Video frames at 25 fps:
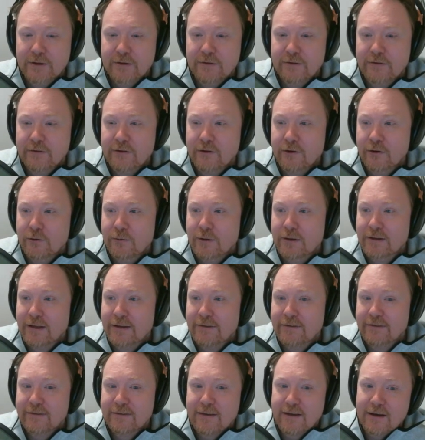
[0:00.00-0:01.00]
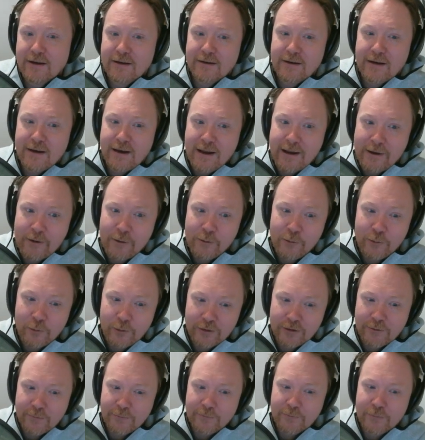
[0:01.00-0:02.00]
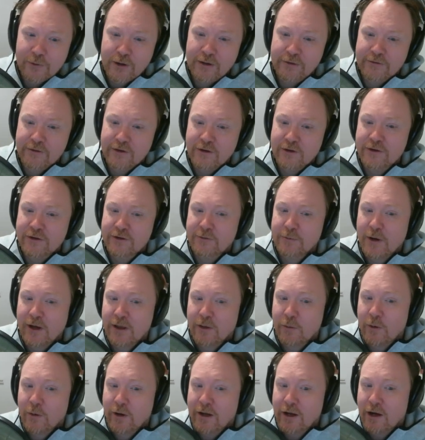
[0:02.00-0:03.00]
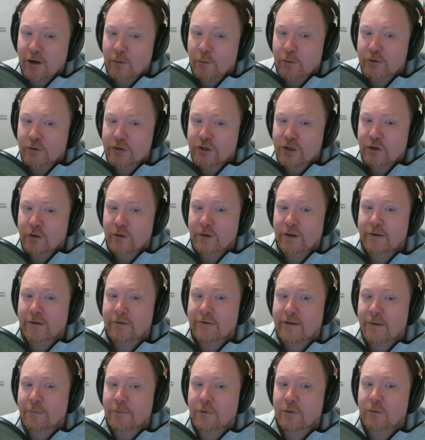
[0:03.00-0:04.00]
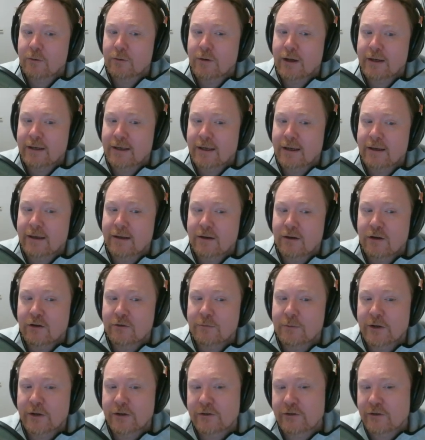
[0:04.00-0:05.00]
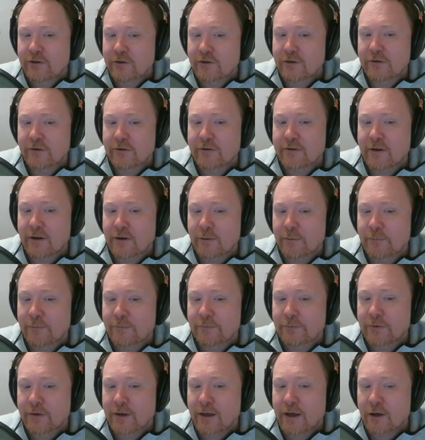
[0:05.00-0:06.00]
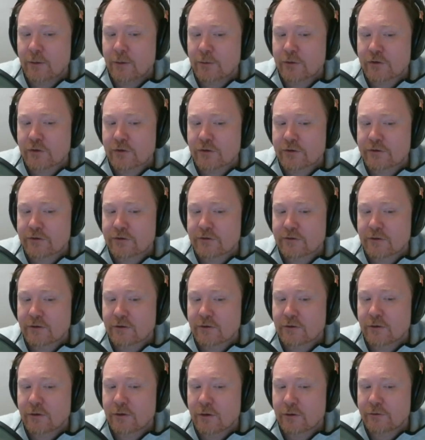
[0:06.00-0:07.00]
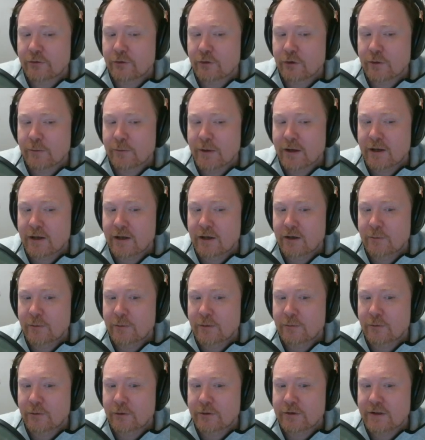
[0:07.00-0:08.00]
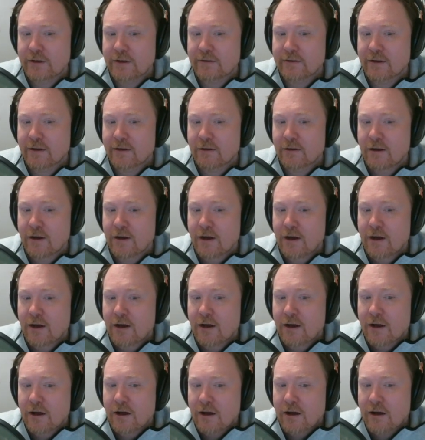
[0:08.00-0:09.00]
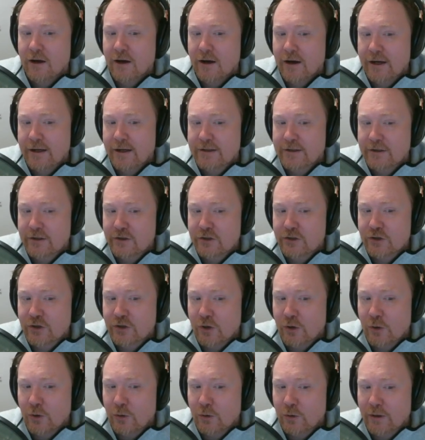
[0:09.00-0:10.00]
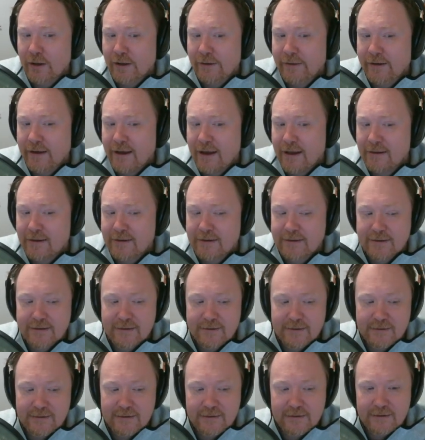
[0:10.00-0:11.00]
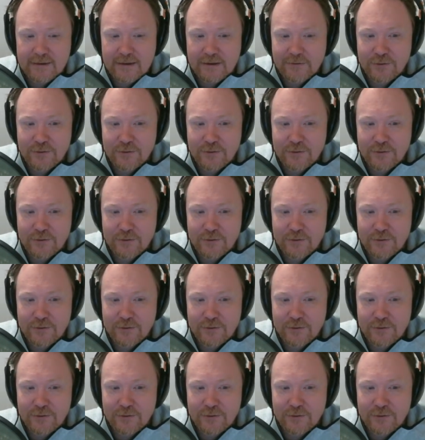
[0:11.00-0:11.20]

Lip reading: So let's start now with brain surgeons. By the way, I will show you example again of my students. The Albatross crew I'll talk about in a bit more detail. Hi to Joel and the Alexes.